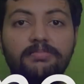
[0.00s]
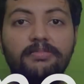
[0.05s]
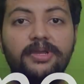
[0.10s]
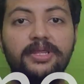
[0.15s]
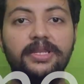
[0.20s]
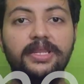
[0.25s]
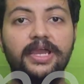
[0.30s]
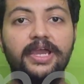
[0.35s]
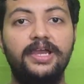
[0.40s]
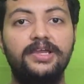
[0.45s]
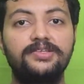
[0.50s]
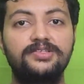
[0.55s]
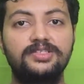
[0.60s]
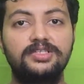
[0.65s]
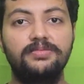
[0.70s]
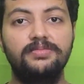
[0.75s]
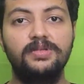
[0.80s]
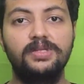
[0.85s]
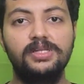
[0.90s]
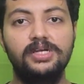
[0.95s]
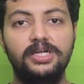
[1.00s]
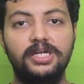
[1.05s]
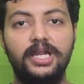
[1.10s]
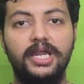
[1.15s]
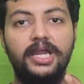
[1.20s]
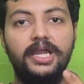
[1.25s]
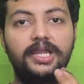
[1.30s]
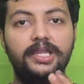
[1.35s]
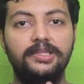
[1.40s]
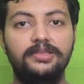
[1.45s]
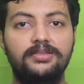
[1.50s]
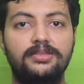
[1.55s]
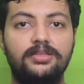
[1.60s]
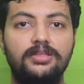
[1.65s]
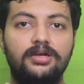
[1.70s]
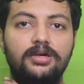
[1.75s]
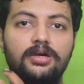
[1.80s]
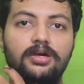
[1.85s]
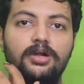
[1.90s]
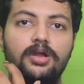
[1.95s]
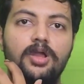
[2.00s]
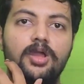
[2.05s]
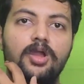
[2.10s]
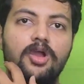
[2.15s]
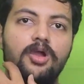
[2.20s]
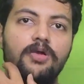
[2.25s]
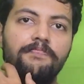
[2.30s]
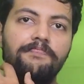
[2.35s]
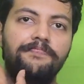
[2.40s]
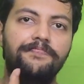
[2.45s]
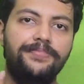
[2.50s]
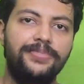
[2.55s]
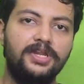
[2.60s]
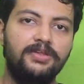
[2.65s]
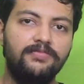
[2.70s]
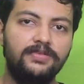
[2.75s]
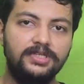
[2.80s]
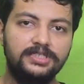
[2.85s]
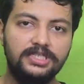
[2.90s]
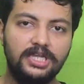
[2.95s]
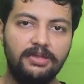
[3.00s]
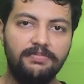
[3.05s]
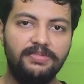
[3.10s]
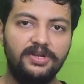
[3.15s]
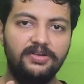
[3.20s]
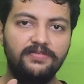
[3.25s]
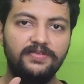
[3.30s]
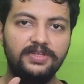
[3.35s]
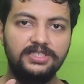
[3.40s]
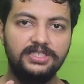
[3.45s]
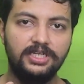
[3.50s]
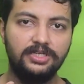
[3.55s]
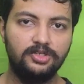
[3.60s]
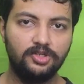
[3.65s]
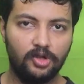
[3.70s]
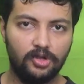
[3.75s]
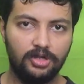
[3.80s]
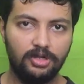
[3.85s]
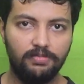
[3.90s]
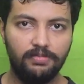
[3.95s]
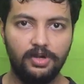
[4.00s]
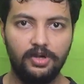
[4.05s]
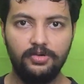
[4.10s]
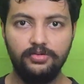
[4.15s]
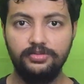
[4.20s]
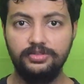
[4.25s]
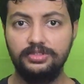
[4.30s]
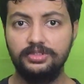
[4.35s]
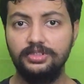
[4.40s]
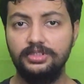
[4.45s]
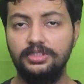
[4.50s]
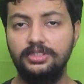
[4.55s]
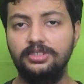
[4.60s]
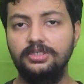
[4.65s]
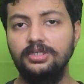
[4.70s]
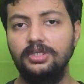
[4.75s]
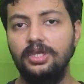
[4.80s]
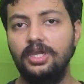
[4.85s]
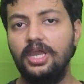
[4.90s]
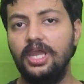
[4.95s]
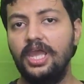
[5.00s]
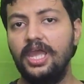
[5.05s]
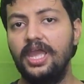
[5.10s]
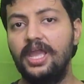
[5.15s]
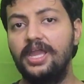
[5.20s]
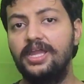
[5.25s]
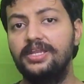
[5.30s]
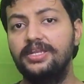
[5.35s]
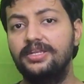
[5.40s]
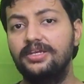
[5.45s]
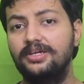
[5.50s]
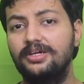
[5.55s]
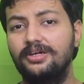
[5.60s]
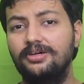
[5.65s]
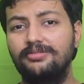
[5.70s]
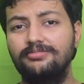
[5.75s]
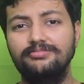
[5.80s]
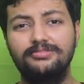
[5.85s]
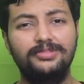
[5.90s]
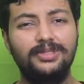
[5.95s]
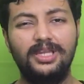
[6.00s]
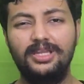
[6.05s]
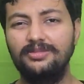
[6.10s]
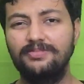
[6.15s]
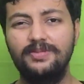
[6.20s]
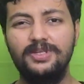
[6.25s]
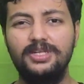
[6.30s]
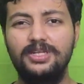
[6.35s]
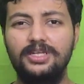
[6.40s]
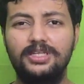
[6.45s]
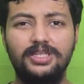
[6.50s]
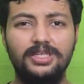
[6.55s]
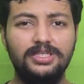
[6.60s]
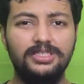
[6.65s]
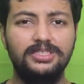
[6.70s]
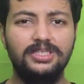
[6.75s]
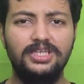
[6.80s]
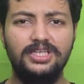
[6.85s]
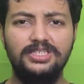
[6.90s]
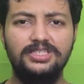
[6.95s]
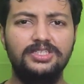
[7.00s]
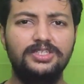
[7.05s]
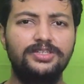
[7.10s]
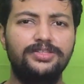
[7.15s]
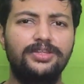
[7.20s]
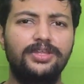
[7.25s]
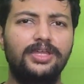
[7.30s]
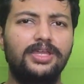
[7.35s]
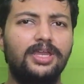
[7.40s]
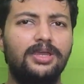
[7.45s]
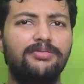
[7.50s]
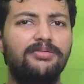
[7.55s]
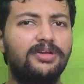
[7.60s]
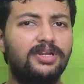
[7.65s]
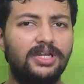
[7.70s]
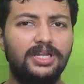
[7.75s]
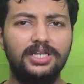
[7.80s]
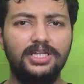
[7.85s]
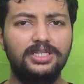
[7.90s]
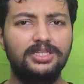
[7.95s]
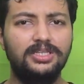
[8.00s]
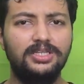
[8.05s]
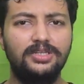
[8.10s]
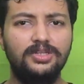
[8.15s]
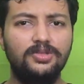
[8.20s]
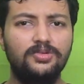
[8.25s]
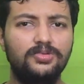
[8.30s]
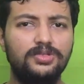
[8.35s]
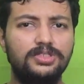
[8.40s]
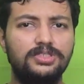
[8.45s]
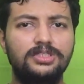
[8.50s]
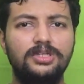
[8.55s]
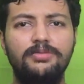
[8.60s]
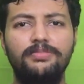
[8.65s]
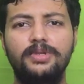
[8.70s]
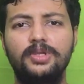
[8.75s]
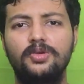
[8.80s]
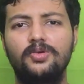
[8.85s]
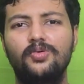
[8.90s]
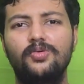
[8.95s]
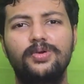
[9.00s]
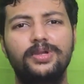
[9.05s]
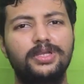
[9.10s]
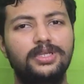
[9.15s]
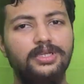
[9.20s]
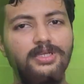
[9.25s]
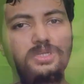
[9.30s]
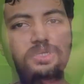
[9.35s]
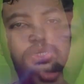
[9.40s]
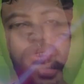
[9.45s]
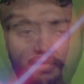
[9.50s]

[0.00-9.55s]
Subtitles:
remain as similar as the previous iPad which I talk about, and has been nothing changed in the camera, nothing new is coming over here.